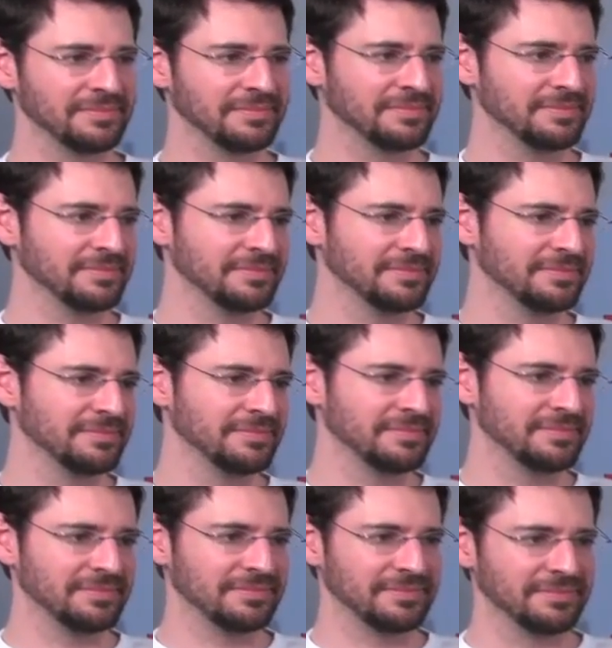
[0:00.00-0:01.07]

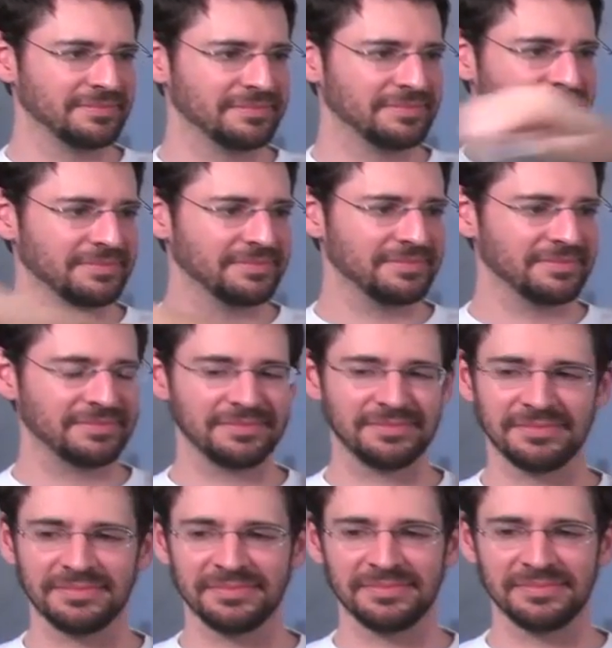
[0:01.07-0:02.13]

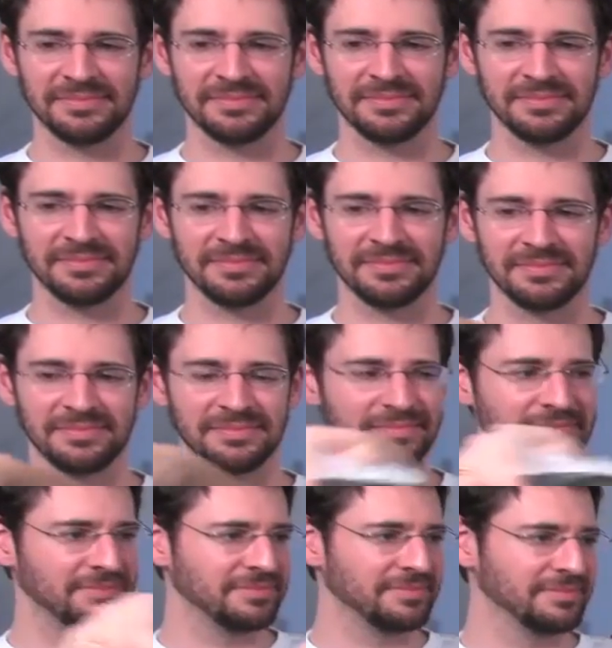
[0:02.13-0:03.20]

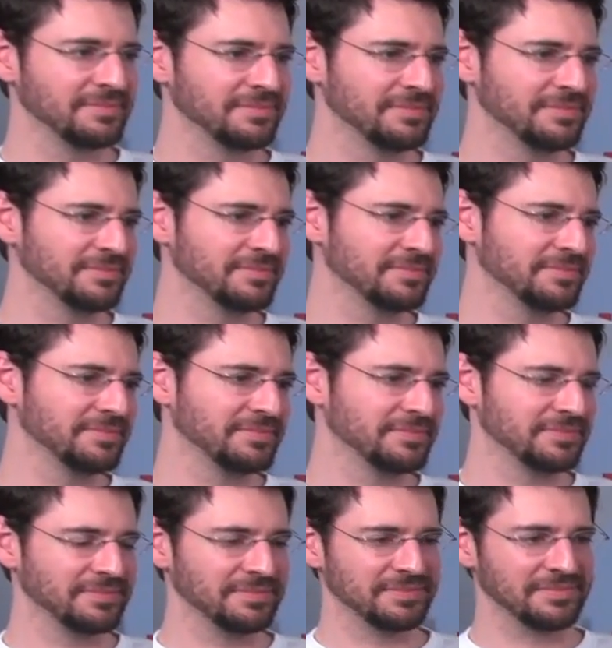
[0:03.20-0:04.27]

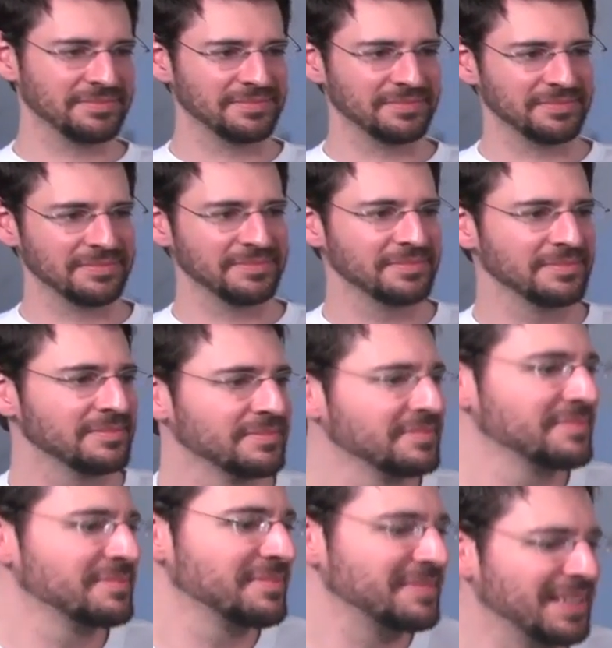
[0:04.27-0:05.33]

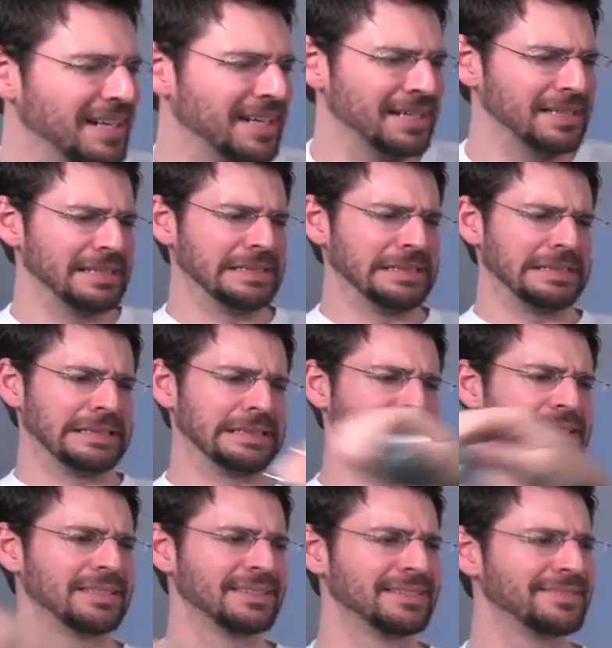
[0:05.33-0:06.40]

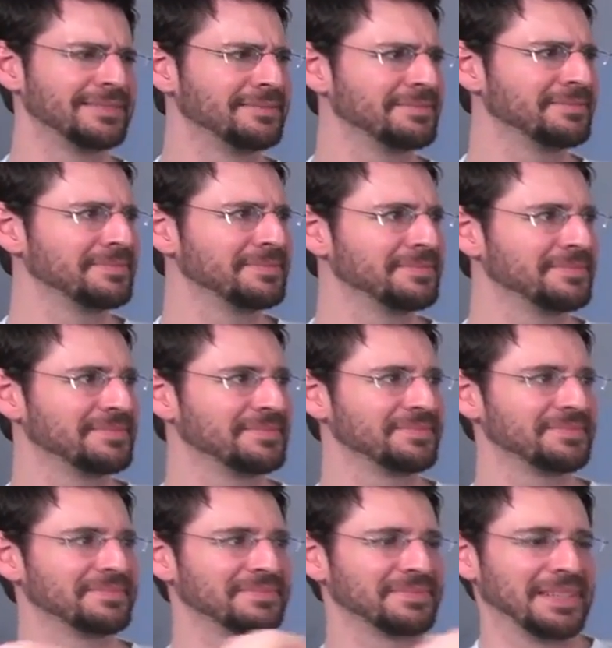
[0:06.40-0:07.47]

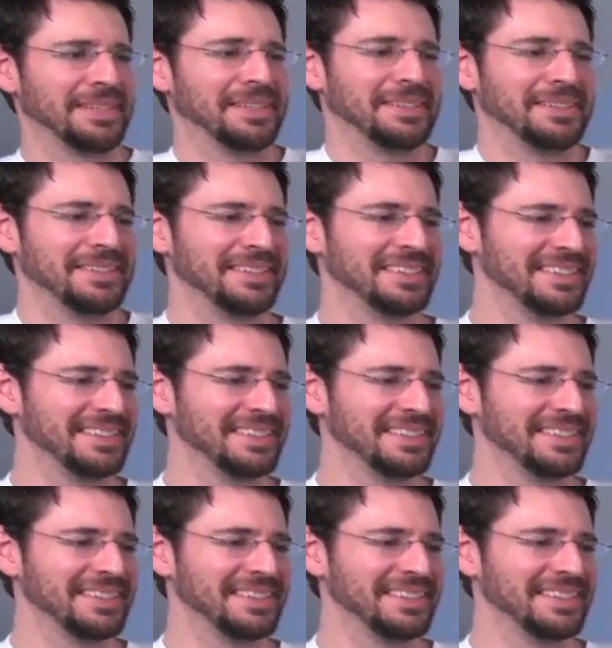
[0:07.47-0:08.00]
[no speech]